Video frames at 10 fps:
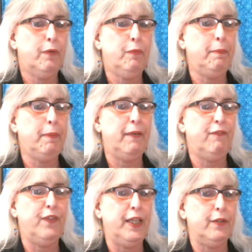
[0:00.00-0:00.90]
We may
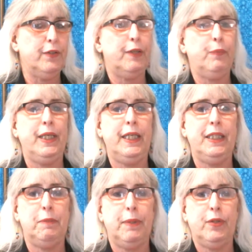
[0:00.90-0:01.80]
feel that we
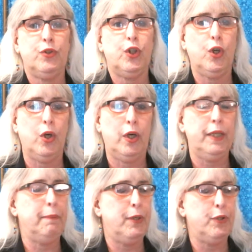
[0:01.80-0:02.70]
need to be on guard
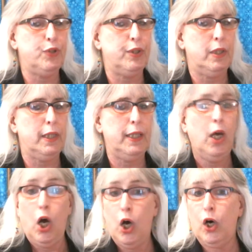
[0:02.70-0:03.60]
emotionally
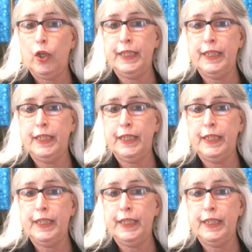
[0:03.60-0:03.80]
all